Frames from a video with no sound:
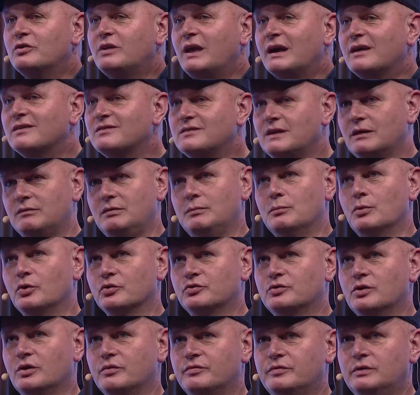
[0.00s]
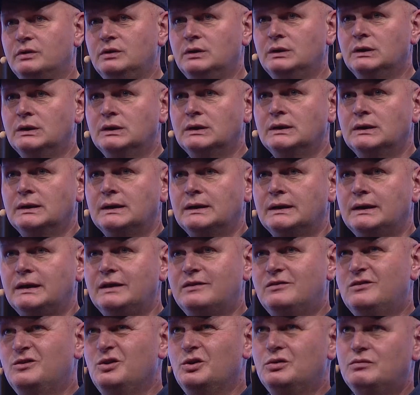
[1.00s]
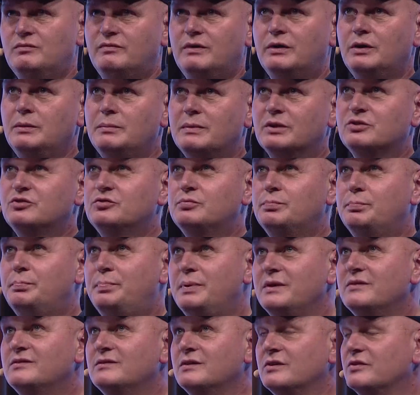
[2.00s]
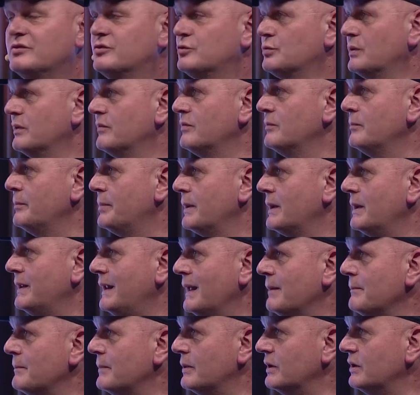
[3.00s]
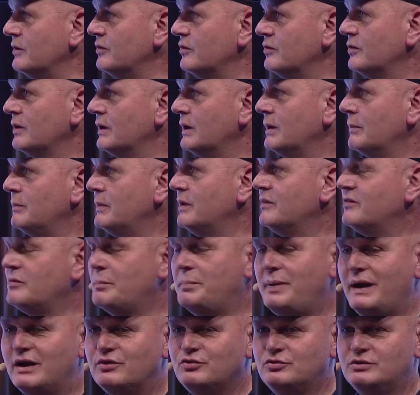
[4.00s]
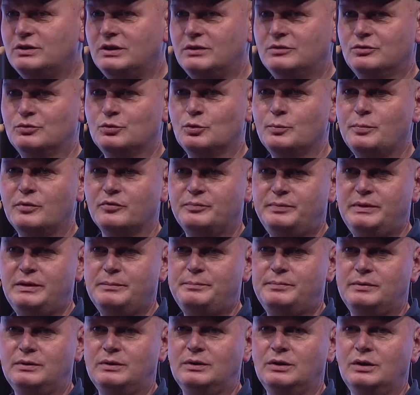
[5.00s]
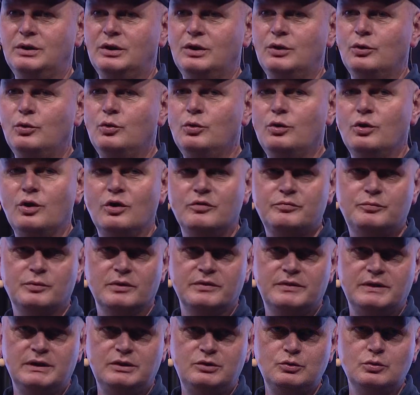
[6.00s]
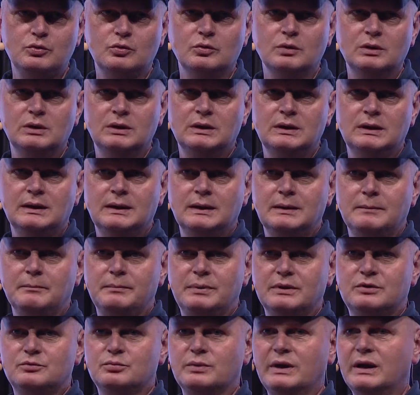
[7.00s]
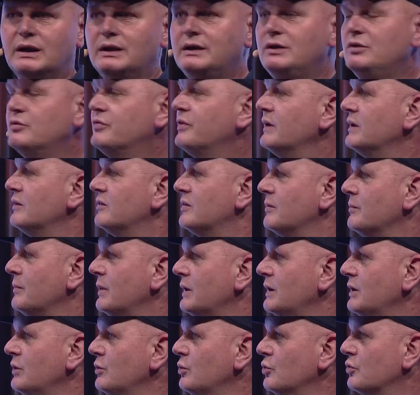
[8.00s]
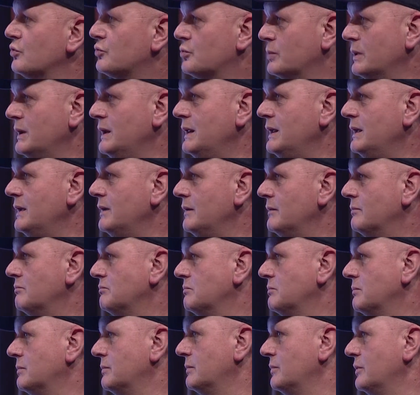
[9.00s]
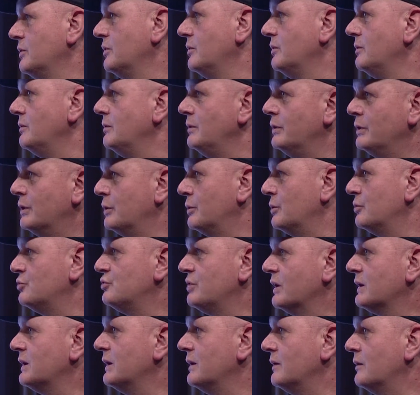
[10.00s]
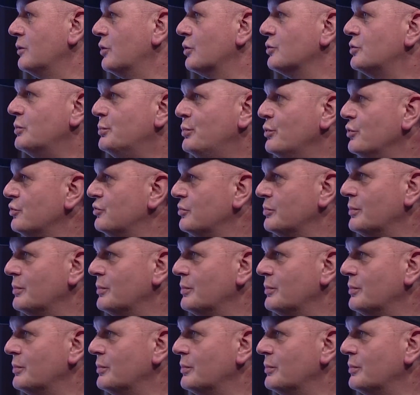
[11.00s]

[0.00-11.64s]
tech savvy most often. Yeah. It's not very much business driven by numbers. It's a passionate group of people who love what they do, but rarely you find somebody who's really, checking contribution